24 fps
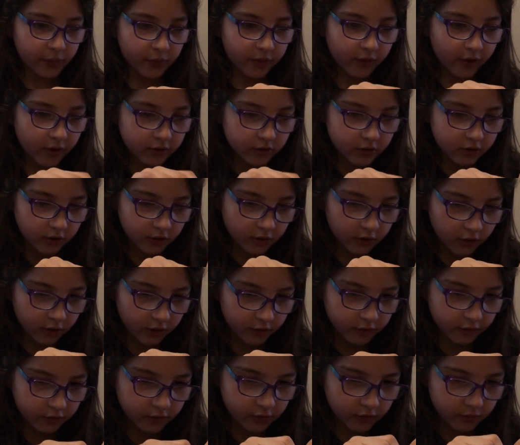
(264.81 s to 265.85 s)
third to
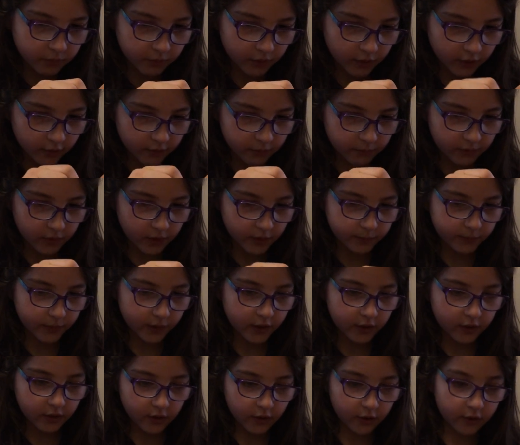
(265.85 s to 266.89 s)
last surprise blind
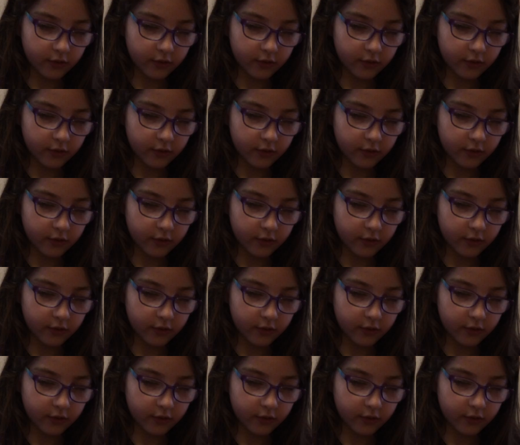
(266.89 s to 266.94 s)
bag